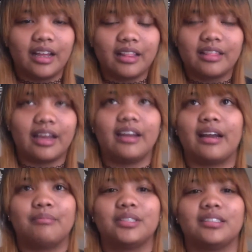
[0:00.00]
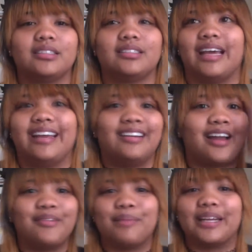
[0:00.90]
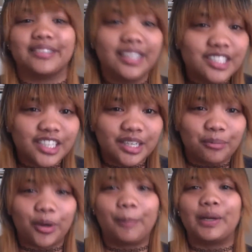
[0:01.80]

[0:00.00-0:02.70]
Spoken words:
then I'm just not even paying attention anymore.